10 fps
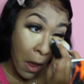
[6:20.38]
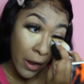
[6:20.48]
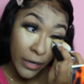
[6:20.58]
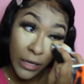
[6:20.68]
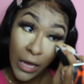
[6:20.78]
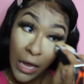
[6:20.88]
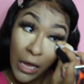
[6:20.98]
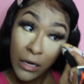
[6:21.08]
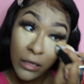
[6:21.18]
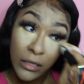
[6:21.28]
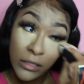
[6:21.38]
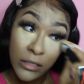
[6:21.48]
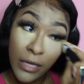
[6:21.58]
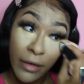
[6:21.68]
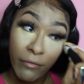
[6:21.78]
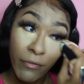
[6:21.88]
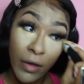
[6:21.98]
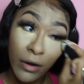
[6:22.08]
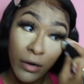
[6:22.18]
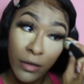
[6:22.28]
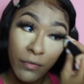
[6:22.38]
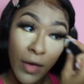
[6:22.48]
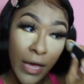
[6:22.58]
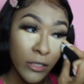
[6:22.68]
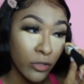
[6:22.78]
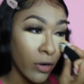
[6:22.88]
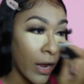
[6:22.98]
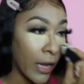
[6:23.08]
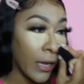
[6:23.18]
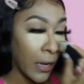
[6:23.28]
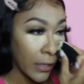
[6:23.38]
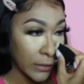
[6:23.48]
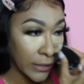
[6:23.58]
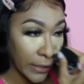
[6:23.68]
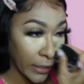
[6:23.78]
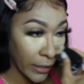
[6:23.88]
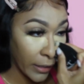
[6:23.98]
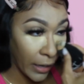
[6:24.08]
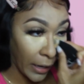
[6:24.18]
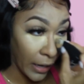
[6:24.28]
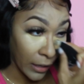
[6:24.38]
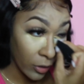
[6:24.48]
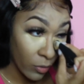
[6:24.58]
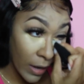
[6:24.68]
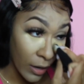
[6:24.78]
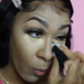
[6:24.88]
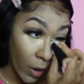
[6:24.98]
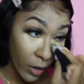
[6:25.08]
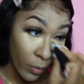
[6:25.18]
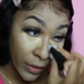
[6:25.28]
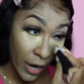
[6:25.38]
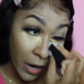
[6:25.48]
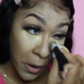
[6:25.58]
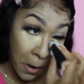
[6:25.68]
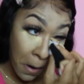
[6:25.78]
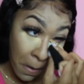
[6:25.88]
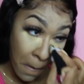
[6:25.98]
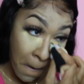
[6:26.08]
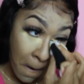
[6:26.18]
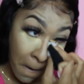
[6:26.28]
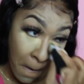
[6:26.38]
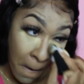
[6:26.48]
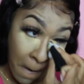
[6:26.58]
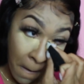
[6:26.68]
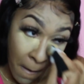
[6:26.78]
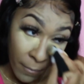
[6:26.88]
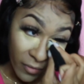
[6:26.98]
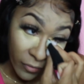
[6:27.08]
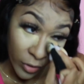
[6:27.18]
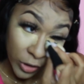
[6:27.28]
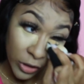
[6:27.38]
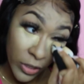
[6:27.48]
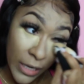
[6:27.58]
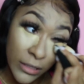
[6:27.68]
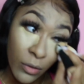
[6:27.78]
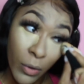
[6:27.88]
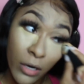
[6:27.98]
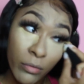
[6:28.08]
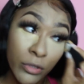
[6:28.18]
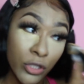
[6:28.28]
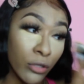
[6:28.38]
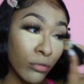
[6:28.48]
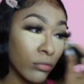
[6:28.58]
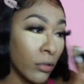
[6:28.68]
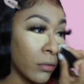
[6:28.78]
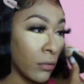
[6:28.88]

And again, this is a very fast drying concealer, and you gotta work with her before she tries to work with you.